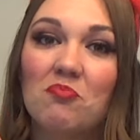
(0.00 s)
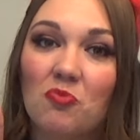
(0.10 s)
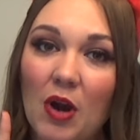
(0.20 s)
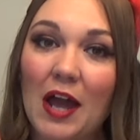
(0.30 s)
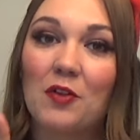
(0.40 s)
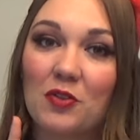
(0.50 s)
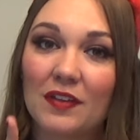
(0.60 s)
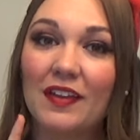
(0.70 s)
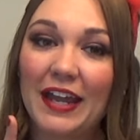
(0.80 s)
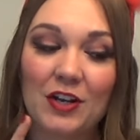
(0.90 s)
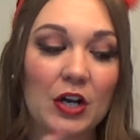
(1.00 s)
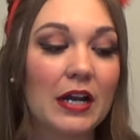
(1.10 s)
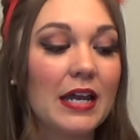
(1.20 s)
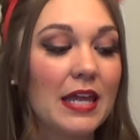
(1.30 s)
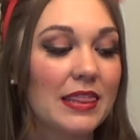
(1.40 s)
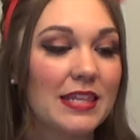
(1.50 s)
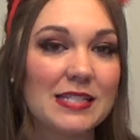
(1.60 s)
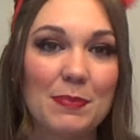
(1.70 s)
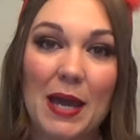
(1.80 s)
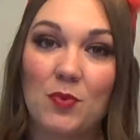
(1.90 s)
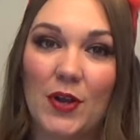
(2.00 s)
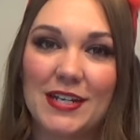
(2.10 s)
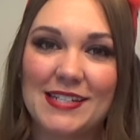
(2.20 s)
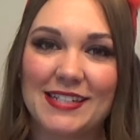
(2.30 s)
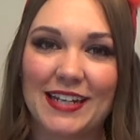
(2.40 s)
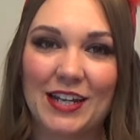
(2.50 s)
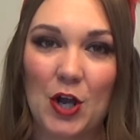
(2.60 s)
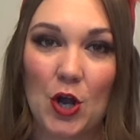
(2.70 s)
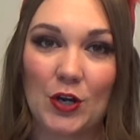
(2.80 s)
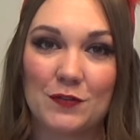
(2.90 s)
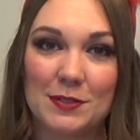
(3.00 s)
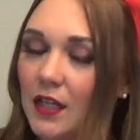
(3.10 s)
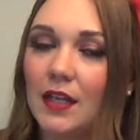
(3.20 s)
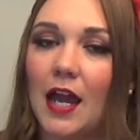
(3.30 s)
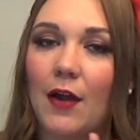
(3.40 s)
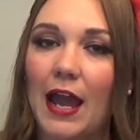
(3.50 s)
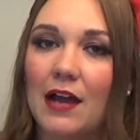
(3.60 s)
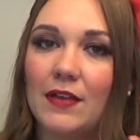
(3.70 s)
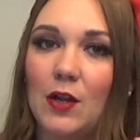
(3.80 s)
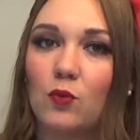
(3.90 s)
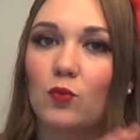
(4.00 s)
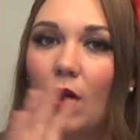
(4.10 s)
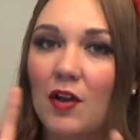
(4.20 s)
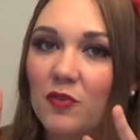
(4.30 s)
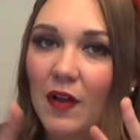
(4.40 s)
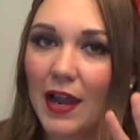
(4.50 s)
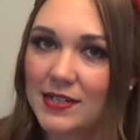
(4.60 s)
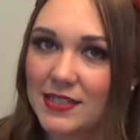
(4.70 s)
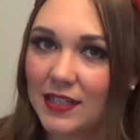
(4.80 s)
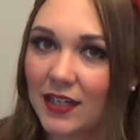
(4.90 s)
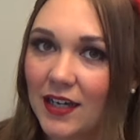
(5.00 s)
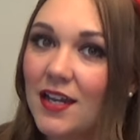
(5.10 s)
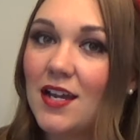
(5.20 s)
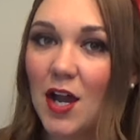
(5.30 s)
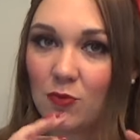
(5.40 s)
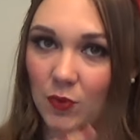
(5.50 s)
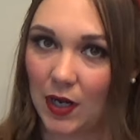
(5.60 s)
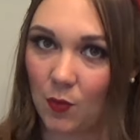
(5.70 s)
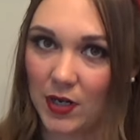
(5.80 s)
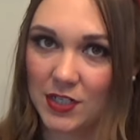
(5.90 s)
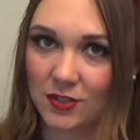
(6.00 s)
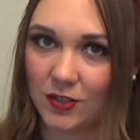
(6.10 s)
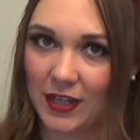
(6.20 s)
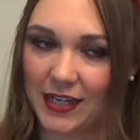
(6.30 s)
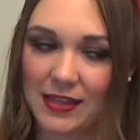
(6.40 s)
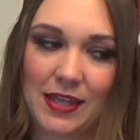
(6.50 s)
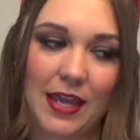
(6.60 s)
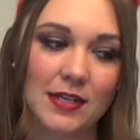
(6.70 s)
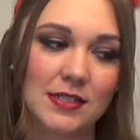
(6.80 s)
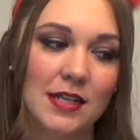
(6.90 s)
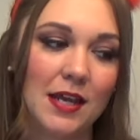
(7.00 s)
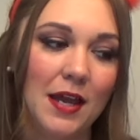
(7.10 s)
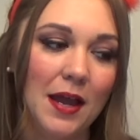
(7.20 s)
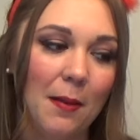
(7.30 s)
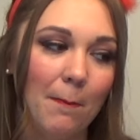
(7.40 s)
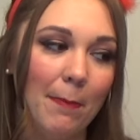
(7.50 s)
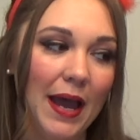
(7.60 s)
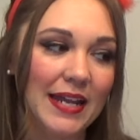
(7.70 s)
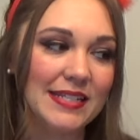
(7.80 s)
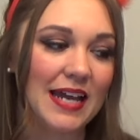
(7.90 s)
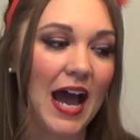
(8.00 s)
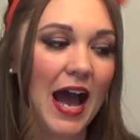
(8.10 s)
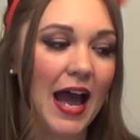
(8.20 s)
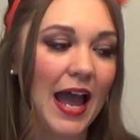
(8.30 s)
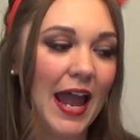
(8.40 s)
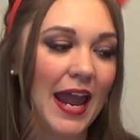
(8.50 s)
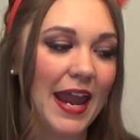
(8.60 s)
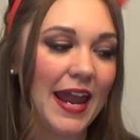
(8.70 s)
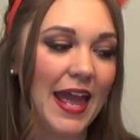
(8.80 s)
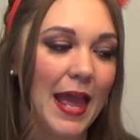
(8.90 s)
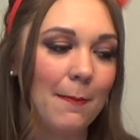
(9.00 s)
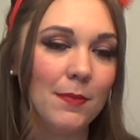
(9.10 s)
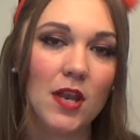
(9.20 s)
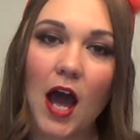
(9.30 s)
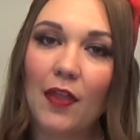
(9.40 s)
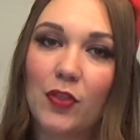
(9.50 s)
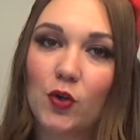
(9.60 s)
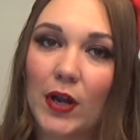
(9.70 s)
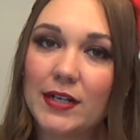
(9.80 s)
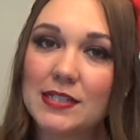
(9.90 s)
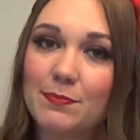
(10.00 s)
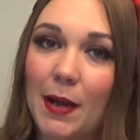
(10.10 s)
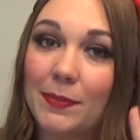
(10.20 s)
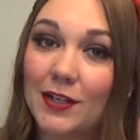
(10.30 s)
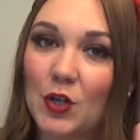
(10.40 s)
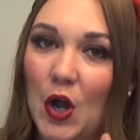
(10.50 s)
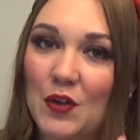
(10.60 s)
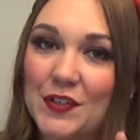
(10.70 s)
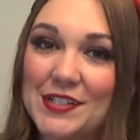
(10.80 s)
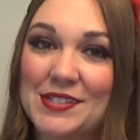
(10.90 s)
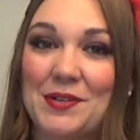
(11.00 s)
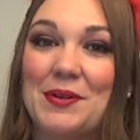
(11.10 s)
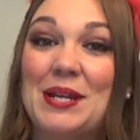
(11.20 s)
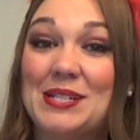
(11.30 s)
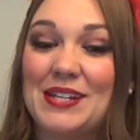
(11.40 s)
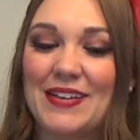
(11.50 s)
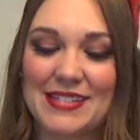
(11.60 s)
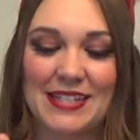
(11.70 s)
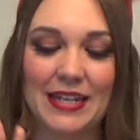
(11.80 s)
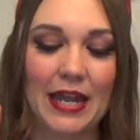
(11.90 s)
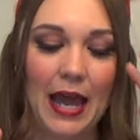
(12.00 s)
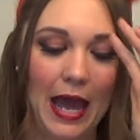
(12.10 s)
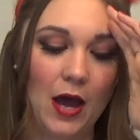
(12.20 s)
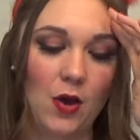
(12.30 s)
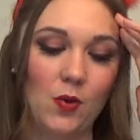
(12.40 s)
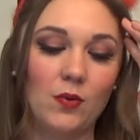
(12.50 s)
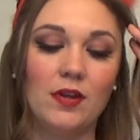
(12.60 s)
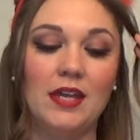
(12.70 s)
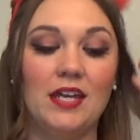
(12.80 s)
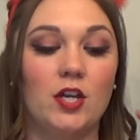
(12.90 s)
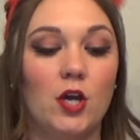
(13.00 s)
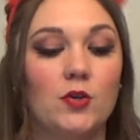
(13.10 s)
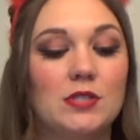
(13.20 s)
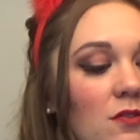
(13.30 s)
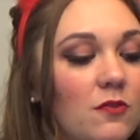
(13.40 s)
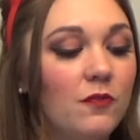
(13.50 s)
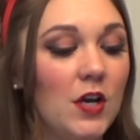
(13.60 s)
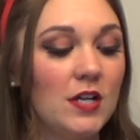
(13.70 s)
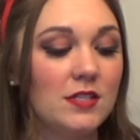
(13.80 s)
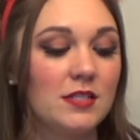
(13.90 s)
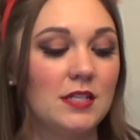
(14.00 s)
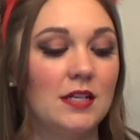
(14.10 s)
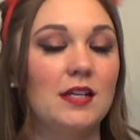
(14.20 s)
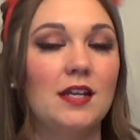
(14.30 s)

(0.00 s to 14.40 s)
rather than later, this bad boy needs to get carved. Now I have a rough idea of what I want it to look like in the end, but I am not the greatest pumpkin carver, so we shall see how it goes. First,